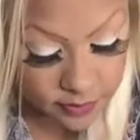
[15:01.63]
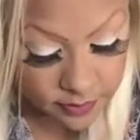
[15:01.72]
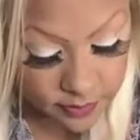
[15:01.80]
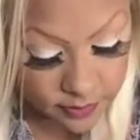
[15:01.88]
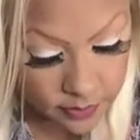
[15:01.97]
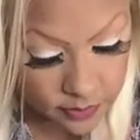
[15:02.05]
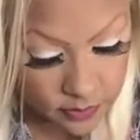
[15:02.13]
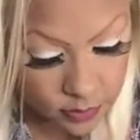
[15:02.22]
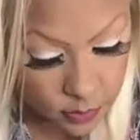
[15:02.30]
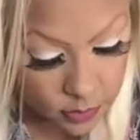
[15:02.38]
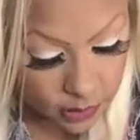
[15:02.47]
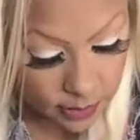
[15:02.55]

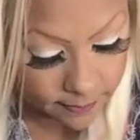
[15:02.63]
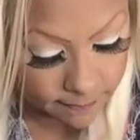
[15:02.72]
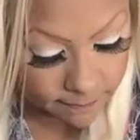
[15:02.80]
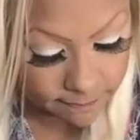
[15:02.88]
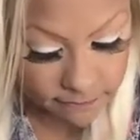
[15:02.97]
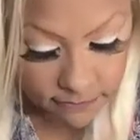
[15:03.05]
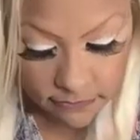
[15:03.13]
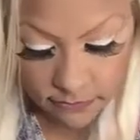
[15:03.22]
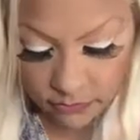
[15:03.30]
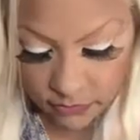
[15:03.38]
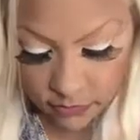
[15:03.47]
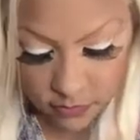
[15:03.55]

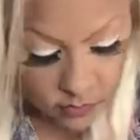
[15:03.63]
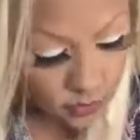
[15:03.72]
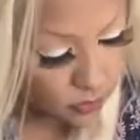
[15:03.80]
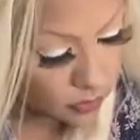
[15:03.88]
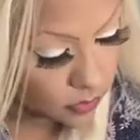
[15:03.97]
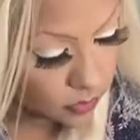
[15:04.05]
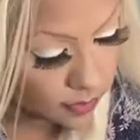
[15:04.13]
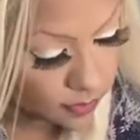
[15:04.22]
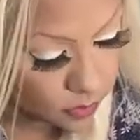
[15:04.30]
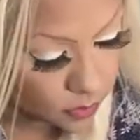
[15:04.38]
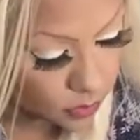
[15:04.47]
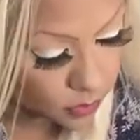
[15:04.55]

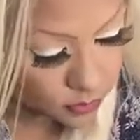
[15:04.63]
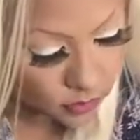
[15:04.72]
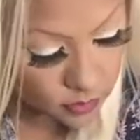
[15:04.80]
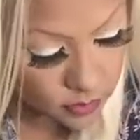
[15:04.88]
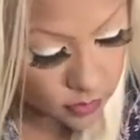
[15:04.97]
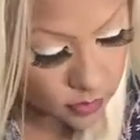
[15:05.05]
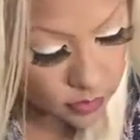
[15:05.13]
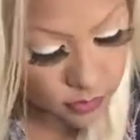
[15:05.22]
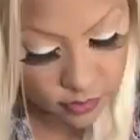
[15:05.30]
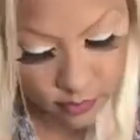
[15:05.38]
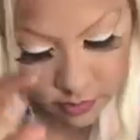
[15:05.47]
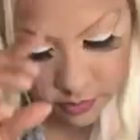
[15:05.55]

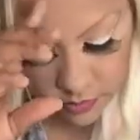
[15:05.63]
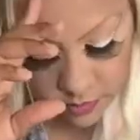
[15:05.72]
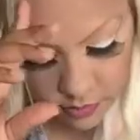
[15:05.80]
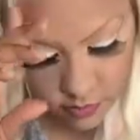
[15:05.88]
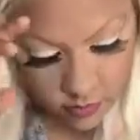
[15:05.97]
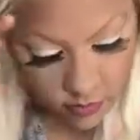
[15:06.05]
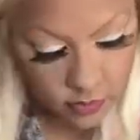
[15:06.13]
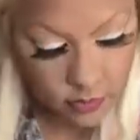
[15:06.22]
(no one is talking)